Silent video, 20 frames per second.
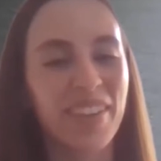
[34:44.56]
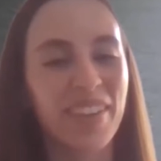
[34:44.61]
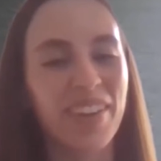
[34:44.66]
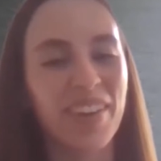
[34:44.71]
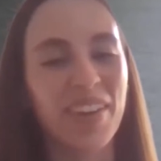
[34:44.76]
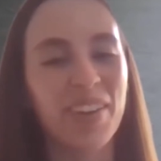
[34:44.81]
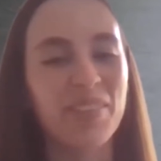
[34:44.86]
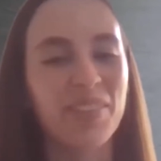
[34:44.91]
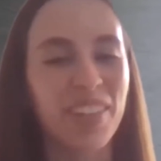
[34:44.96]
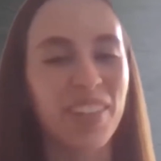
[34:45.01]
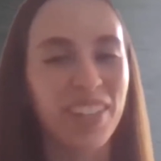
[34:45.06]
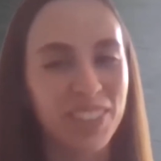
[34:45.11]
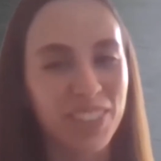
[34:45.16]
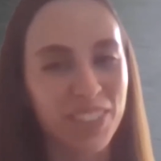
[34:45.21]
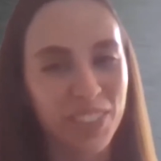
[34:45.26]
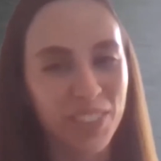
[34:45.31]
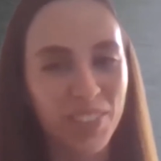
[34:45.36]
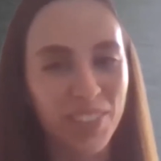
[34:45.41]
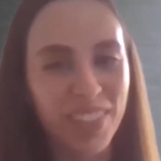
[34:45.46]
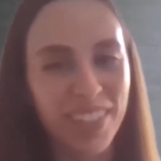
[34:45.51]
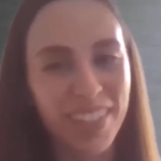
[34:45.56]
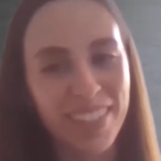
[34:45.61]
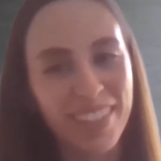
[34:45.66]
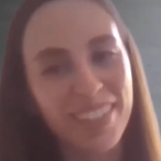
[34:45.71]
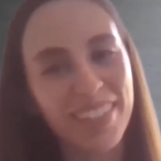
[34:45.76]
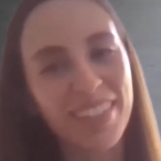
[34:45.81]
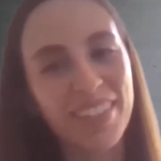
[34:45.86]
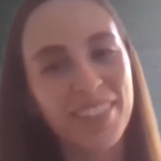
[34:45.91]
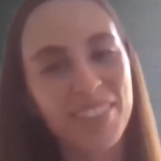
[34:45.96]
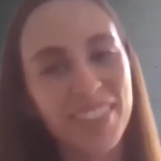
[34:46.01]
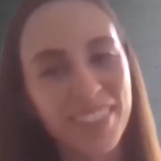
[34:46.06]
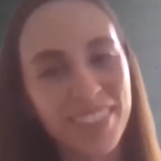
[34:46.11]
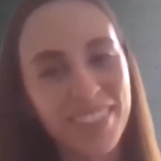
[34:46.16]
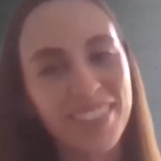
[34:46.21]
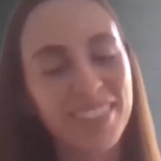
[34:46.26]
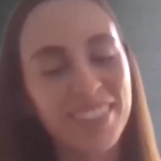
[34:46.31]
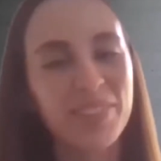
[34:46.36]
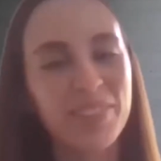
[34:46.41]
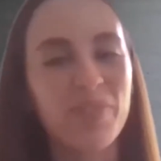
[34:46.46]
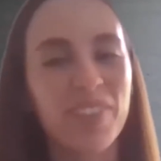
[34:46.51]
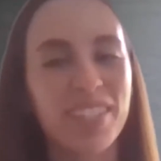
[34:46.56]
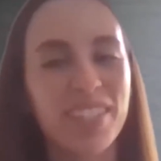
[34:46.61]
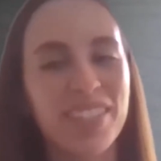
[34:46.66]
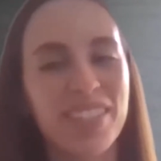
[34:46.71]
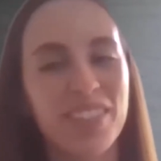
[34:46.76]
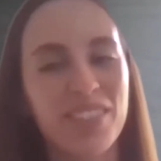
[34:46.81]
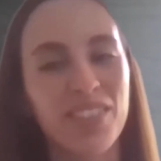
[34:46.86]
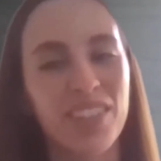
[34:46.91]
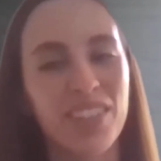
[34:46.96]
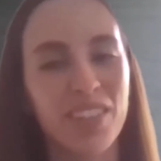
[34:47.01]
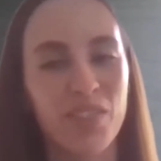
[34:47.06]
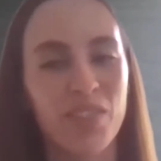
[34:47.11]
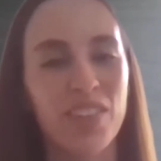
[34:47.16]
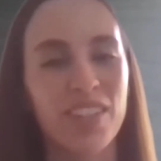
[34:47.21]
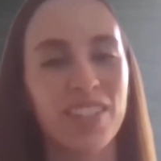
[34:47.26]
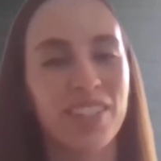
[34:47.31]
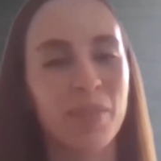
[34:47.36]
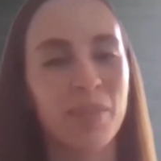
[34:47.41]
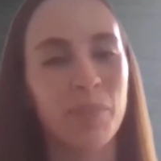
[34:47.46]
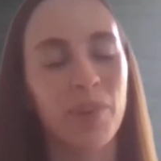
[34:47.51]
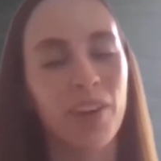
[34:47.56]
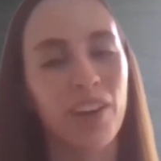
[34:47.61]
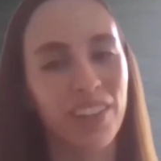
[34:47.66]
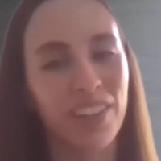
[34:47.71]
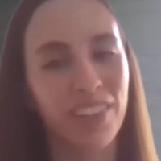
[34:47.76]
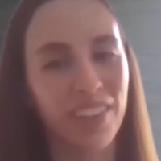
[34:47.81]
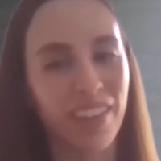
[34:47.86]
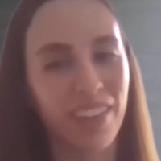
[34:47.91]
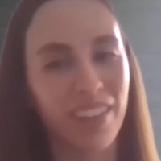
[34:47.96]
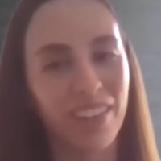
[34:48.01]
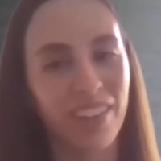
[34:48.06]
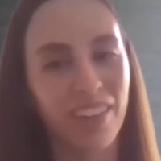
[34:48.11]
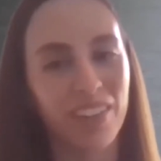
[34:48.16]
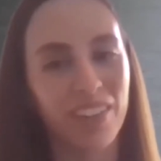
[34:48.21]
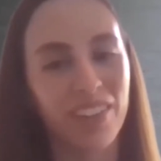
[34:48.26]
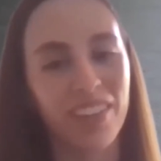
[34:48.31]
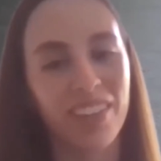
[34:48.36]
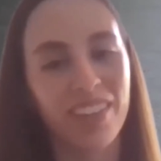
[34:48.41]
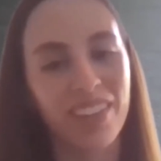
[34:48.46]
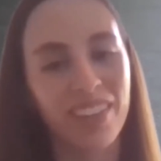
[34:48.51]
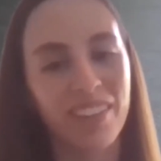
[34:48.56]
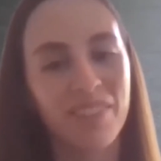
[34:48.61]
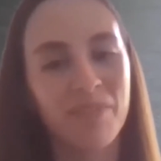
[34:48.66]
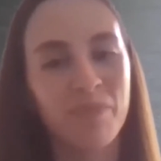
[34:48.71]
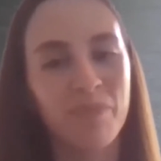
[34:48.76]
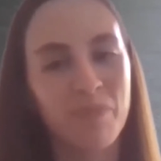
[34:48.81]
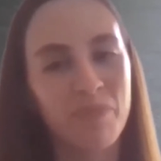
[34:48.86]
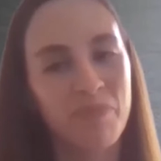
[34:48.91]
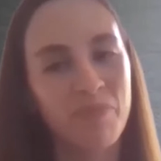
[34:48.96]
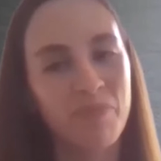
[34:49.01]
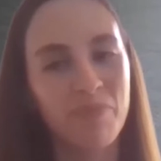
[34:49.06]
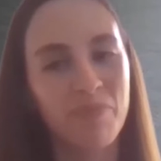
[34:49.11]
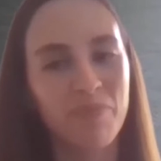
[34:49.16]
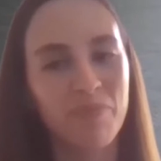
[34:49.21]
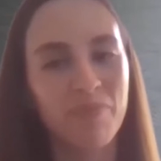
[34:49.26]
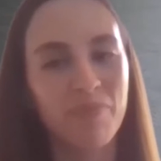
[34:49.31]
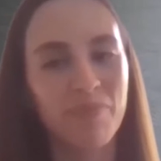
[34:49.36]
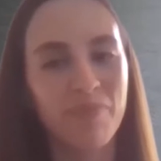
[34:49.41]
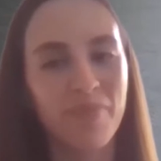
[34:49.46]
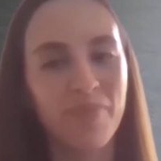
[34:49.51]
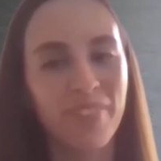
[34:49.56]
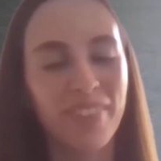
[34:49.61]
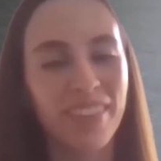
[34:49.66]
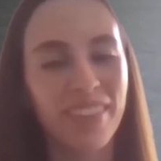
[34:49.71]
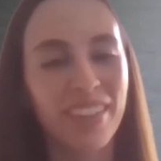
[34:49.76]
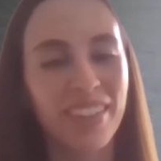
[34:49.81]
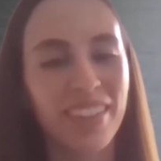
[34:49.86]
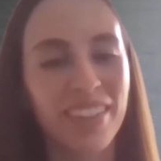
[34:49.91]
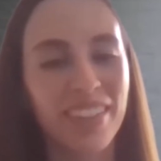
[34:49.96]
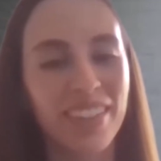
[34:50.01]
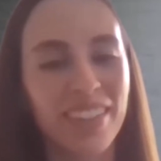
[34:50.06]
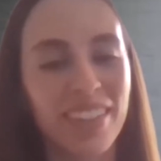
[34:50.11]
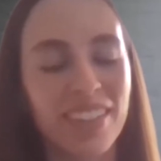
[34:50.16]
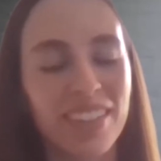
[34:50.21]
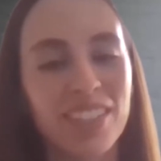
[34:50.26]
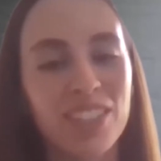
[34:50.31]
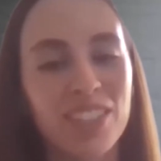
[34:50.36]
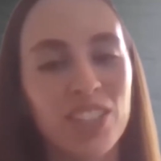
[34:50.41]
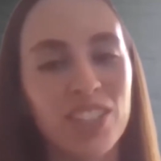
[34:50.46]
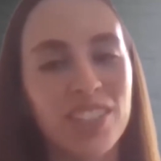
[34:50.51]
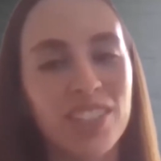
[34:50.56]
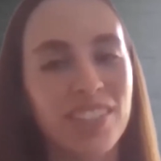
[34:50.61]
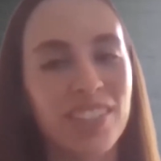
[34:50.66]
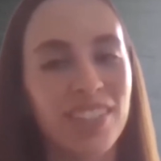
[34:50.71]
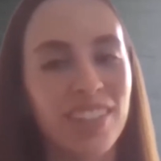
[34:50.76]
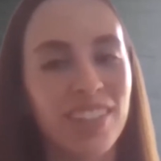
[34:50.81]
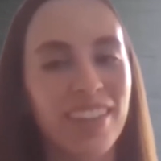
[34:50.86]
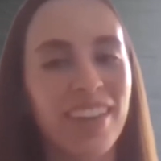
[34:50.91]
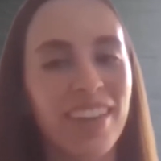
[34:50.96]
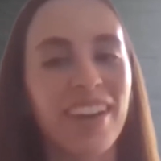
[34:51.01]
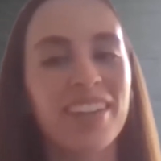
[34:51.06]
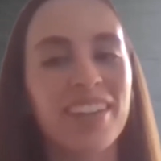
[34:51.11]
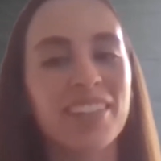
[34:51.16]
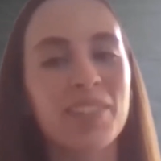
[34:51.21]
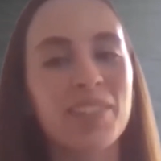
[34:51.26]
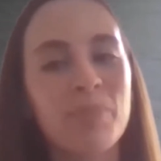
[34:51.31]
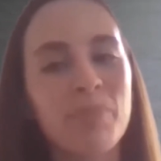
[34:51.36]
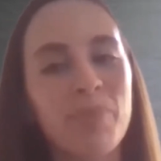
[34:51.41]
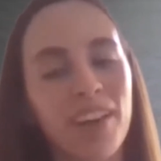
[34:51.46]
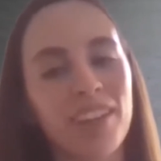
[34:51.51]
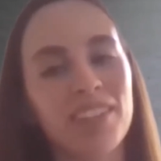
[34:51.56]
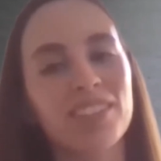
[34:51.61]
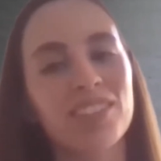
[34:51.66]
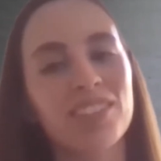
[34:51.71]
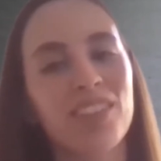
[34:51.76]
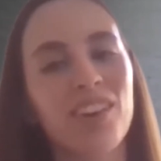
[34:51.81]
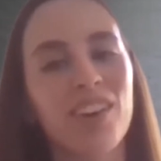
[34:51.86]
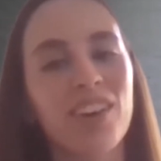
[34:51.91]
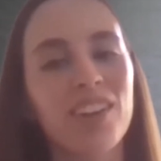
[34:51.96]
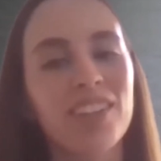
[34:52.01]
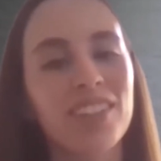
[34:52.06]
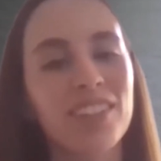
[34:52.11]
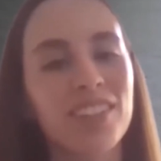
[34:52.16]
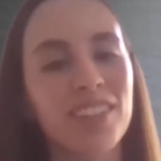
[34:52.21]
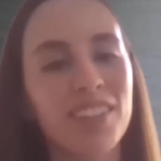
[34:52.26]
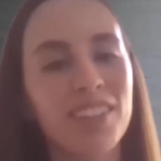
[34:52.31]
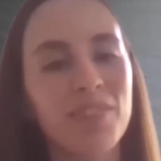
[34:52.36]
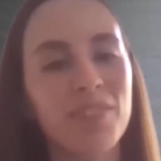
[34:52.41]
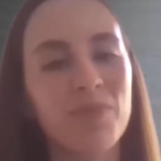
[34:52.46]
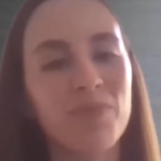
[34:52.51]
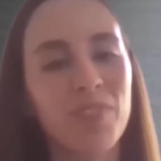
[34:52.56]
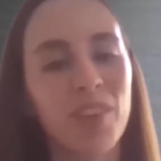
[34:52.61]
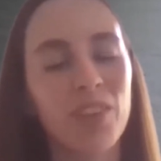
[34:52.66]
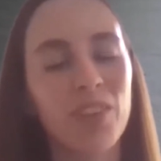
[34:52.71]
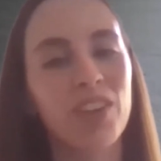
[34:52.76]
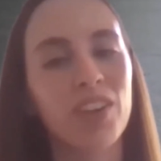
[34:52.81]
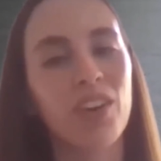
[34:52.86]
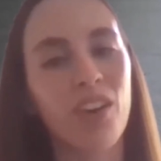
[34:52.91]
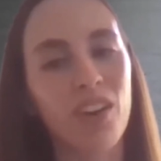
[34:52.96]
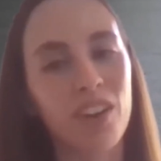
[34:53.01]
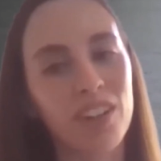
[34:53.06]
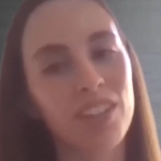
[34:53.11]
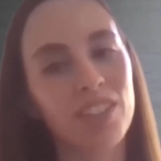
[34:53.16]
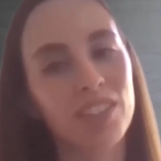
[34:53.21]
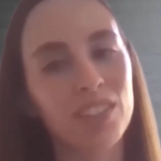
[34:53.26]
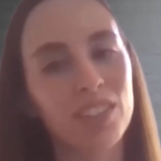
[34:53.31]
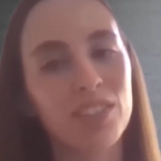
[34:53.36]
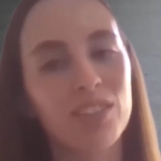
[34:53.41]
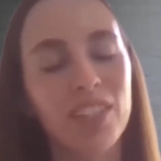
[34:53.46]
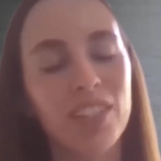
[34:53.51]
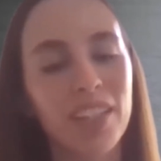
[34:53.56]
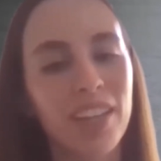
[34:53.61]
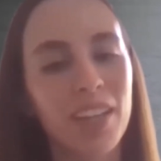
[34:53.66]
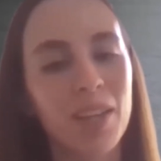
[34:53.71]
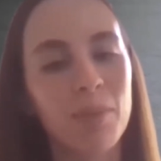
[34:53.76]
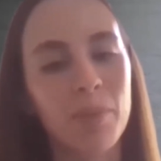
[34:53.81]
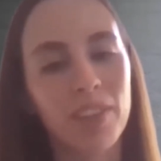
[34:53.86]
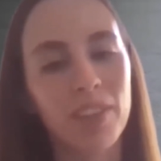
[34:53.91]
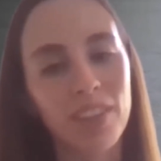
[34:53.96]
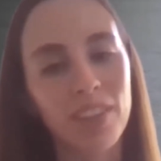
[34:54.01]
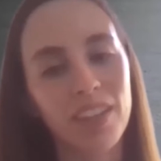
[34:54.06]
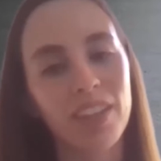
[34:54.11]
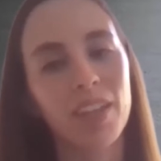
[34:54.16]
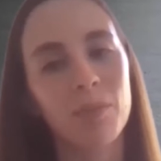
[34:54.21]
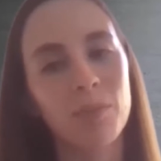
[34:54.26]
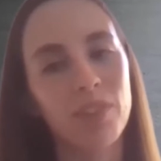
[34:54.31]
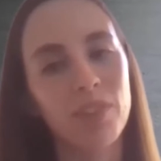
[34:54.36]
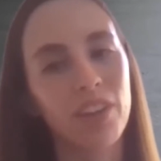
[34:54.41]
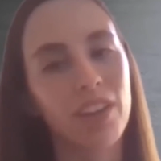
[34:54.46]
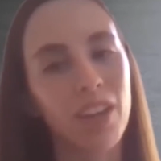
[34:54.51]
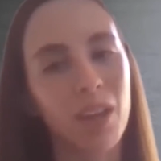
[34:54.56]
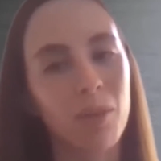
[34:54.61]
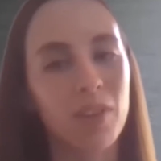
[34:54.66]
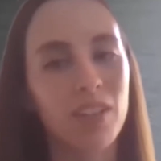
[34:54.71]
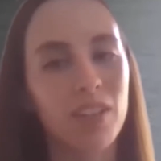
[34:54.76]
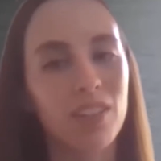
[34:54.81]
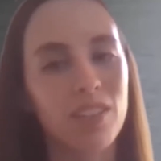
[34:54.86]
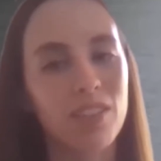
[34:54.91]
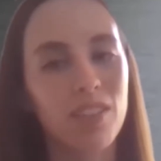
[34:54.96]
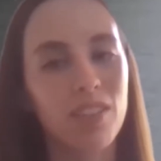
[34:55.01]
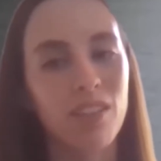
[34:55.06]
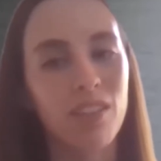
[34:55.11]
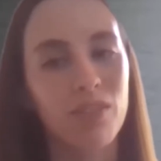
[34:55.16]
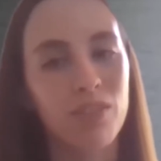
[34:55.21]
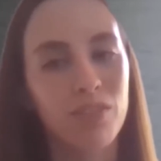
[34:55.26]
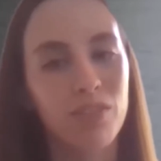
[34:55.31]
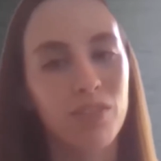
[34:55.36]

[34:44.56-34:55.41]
not sure of a specific reason behind that. I think it just, it depends on the audience of the game and the game dynamic itself.